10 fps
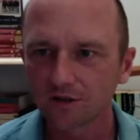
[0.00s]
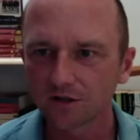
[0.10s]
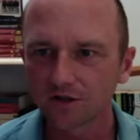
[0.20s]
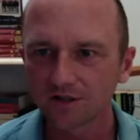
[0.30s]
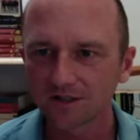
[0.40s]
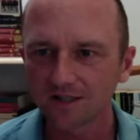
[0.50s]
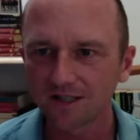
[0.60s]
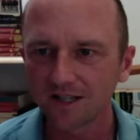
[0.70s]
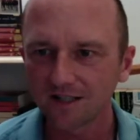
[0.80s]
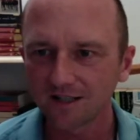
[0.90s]
to
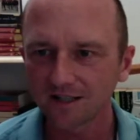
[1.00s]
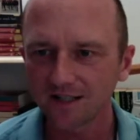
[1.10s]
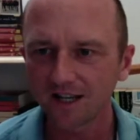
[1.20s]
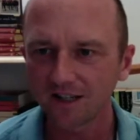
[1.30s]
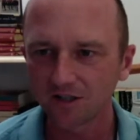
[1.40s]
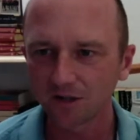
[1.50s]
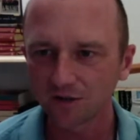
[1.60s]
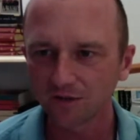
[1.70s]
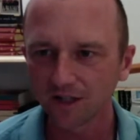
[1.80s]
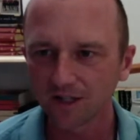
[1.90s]
succeed Sandy
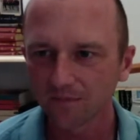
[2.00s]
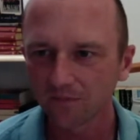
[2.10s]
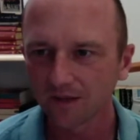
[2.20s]
Toksvig